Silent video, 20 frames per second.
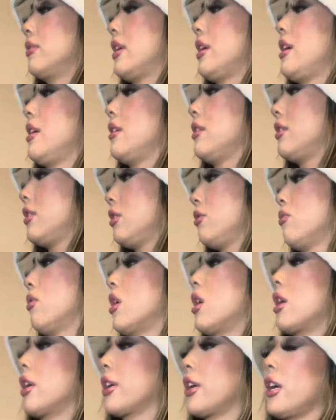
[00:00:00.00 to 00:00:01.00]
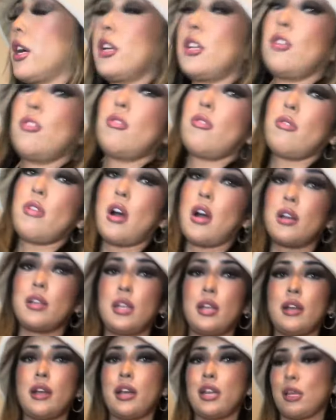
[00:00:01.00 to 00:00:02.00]
like, you are good. You do not
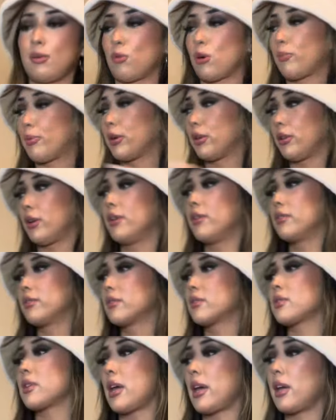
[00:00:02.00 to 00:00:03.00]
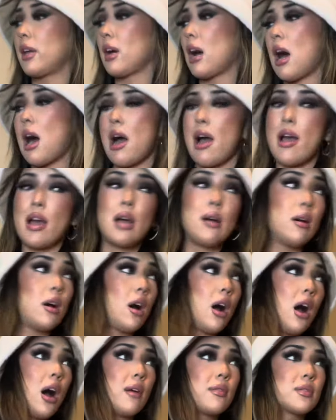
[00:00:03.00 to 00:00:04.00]
need any more pillows. Like, I
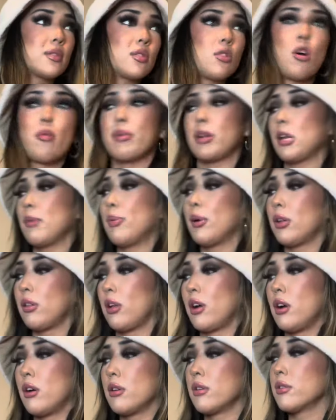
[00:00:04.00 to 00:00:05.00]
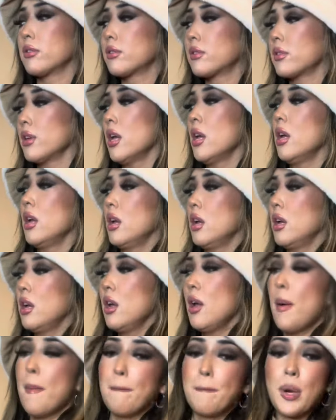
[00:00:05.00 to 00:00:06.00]
have so many pillows,
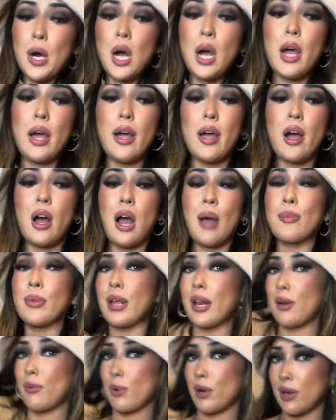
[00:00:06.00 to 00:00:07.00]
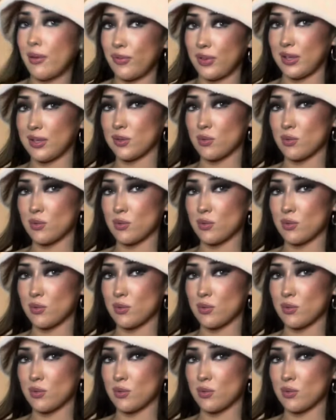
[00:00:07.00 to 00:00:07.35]
but I'm getting rid of these